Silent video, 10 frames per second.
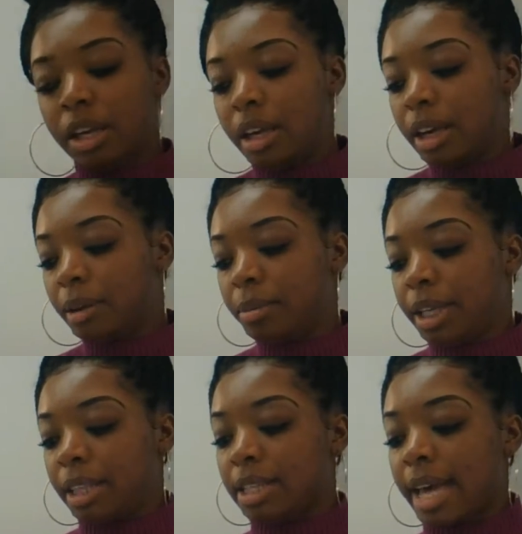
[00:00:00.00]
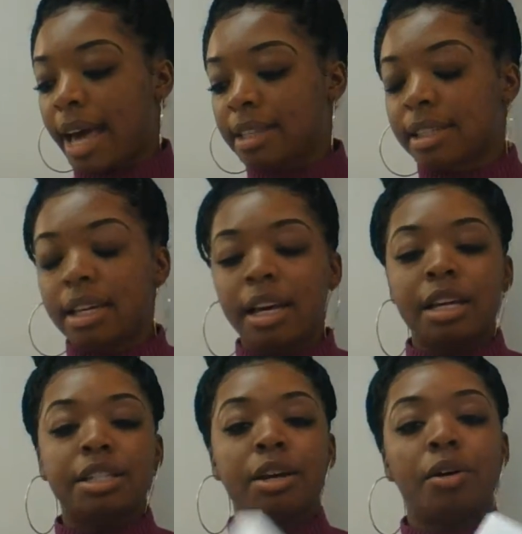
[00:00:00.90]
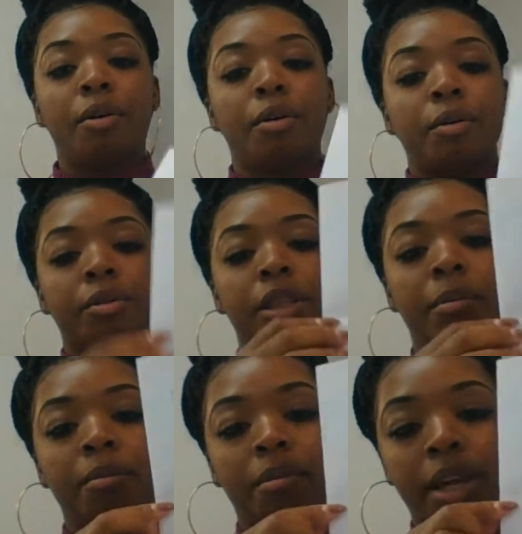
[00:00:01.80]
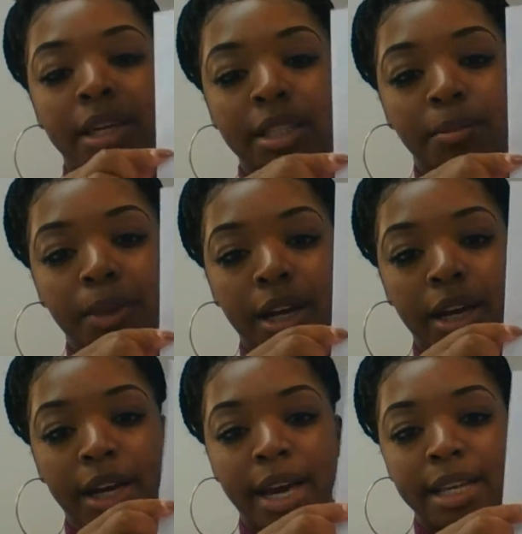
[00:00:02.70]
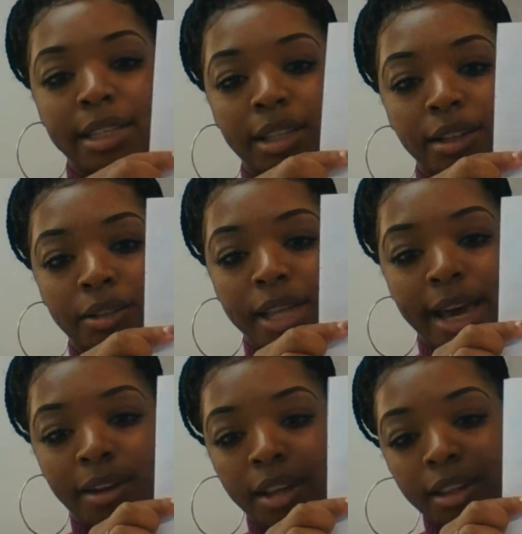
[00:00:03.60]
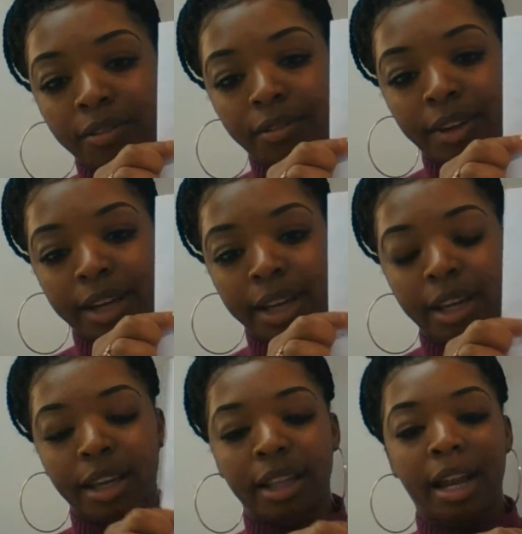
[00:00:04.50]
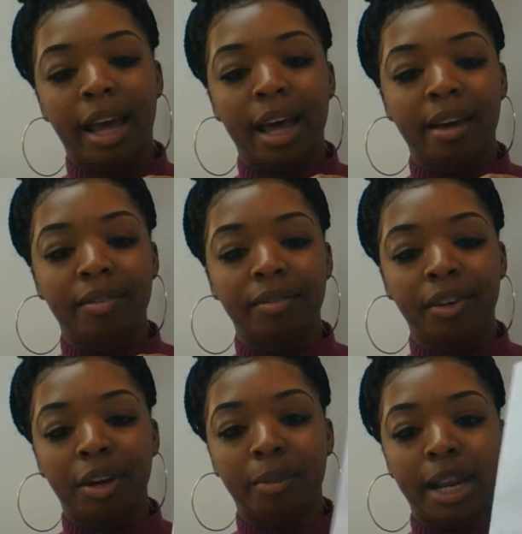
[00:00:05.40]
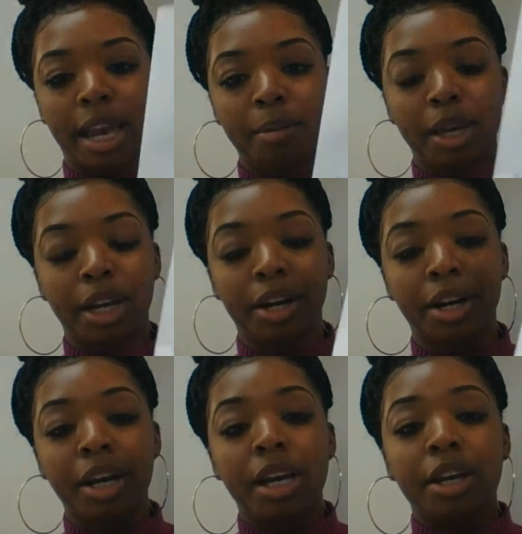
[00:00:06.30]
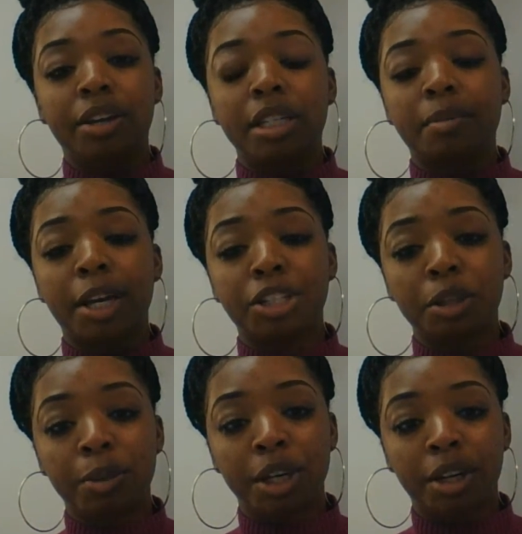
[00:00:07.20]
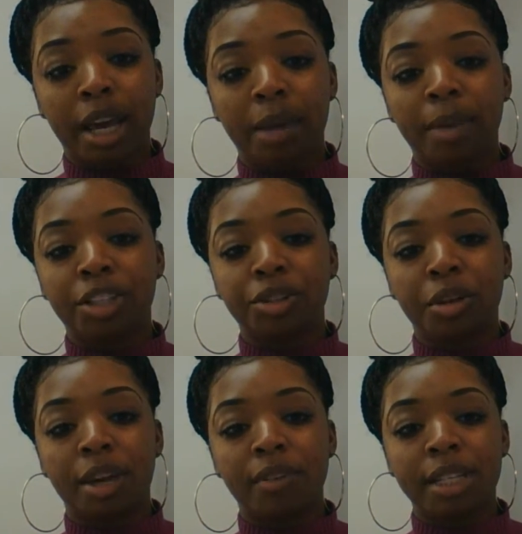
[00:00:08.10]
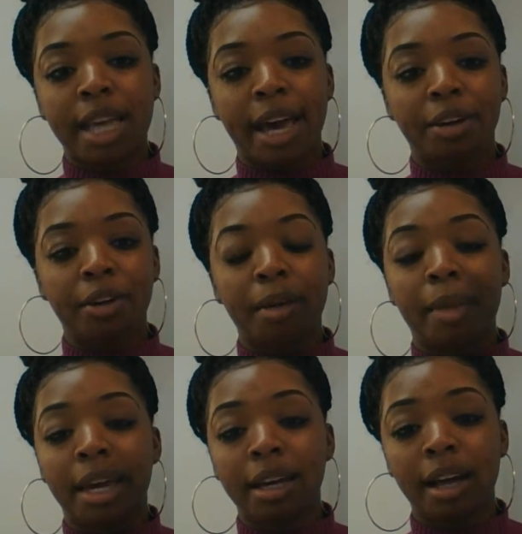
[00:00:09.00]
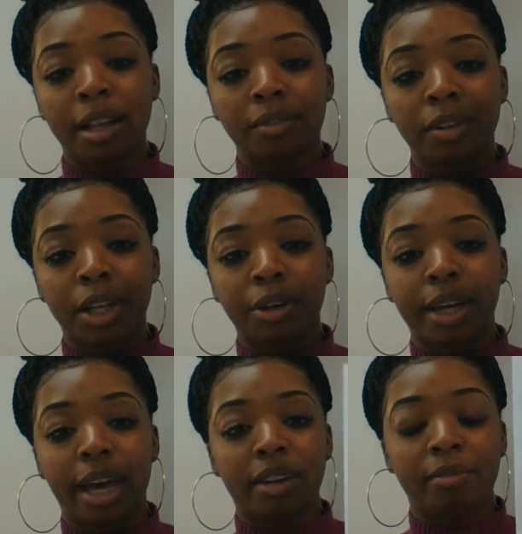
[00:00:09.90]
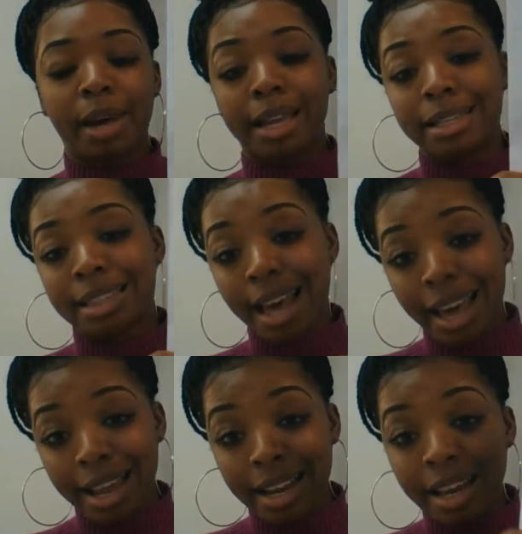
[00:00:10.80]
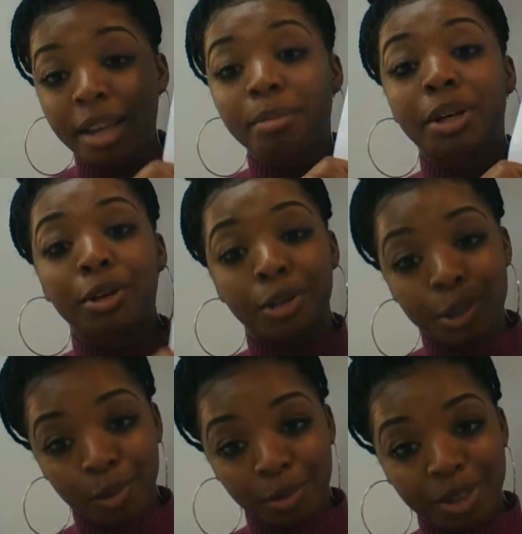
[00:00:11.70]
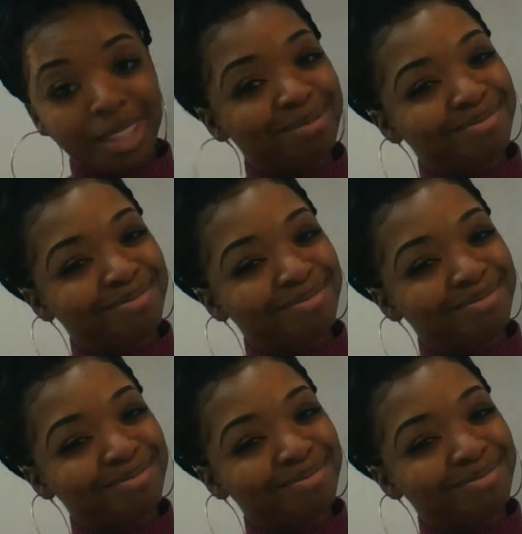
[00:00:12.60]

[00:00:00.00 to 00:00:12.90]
complete the task. So the exemplar has a little title on the front, and then I have, my name here. You need to make sure you put your name, make sure you give it a title, and make it colorful and creative. Mine is not, but yours will be.